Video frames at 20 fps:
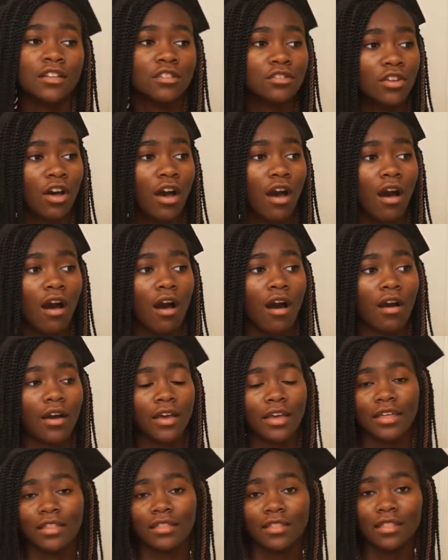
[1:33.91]

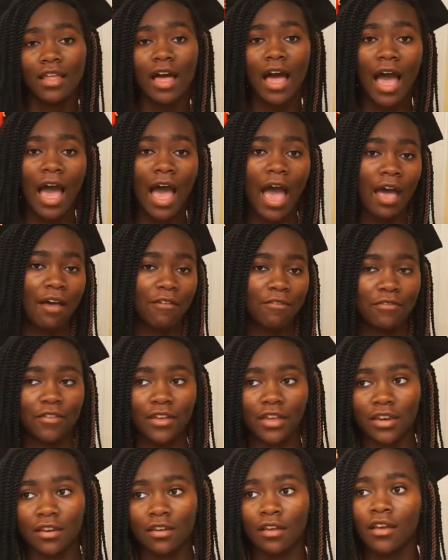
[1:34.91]
talk and laugh
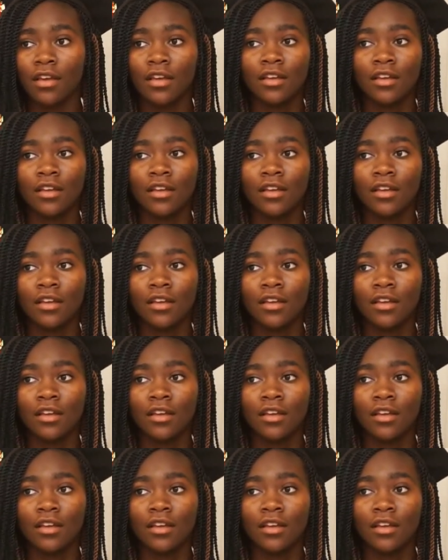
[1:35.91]
and